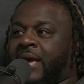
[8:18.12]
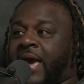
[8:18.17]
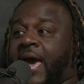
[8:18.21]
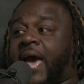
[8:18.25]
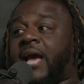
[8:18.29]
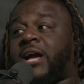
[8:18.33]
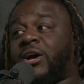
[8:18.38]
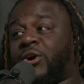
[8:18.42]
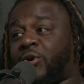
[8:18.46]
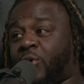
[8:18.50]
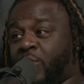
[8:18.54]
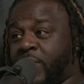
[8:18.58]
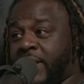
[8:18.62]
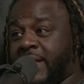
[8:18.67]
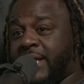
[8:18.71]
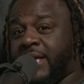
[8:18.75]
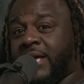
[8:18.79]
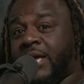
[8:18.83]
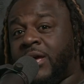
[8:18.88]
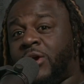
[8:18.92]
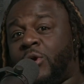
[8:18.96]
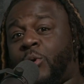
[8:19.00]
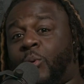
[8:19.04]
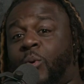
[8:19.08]
Hecka quick.
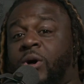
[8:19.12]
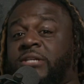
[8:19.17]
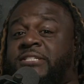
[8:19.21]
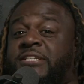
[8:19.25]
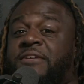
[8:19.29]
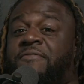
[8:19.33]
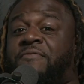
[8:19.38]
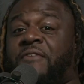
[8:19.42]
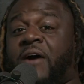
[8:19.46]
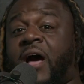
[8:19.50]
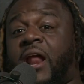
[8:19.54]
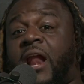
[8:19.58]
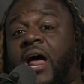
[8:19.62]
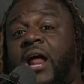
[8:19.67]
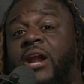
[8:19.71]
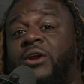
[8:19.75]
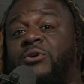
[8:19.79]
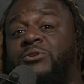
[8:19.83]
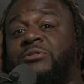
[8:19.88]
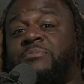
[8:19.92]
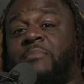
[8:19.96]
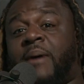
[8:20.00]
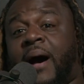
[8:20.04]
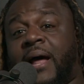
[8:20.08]
Once she found out it
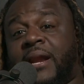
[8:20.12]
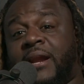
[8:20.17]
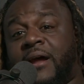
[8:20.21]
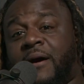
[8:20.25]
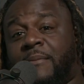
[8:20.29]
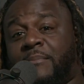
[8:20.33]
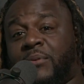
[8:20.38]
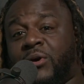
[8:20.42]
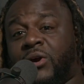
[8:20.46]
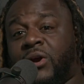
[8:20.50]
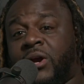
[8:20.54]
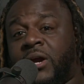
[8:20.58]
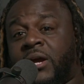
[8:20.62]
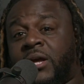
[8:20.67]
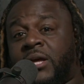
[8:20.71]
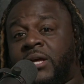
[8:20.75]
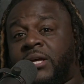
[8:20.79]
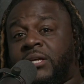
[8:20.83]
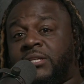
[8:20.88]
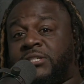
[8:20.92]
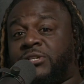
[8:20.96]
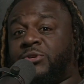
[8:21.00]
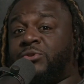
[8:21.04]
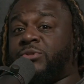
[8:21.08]
was oh my number, my she
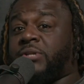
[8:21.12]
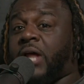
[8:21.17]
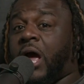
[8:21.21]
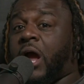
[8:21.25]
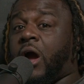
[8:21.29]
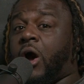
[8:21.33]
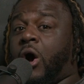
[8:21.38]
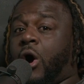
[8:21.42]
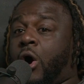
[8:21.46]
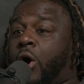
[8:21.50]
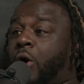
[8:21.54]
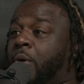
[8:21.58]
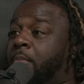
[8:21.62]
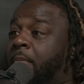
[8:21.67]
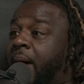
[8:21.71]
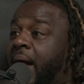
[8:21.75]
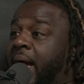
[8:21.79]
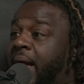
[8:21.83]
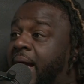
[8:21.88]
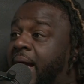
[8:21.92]
was like, oh my